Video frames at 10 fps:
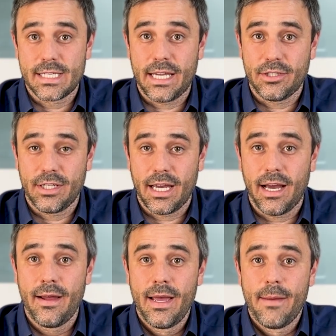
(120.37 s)
each
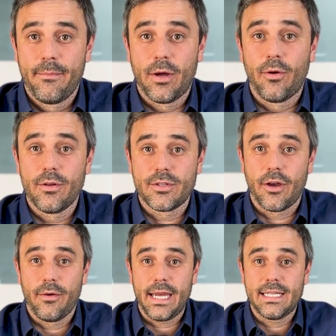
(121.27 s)
year, but
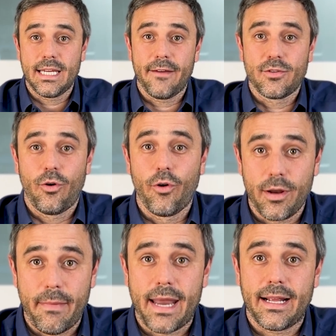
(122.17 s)
also ETFs are
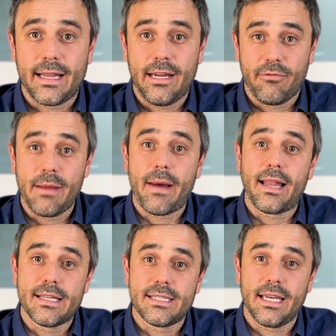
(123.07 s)
automatically
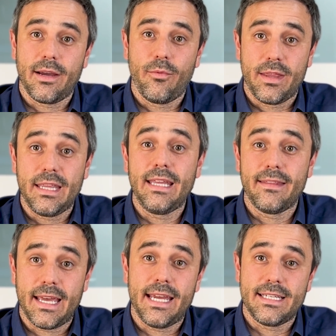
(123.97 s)
rebalancing within
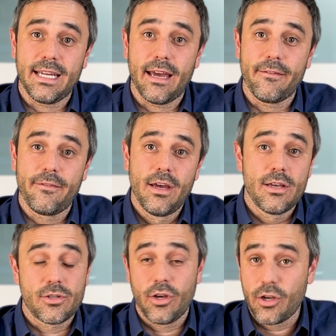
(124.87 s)
the ETF.
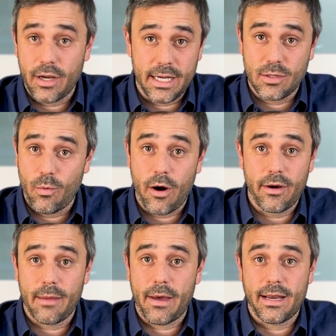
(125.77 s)
So you don't need to
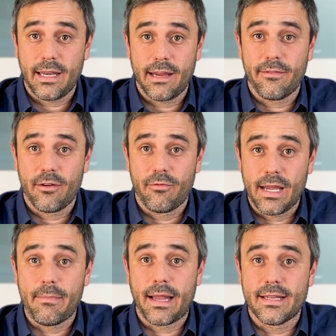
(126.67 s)
worry about any of the
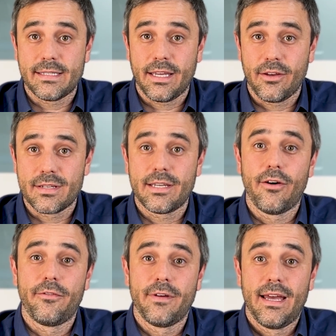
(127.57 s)
rebalancing
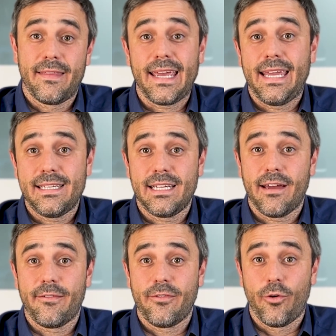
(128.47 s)
yourself. The
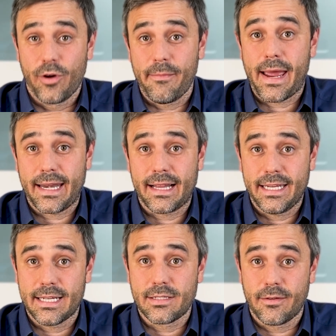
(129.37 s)
ETF automatically
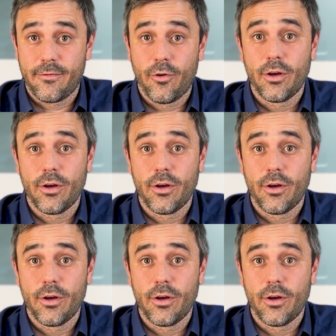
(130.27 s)
does it for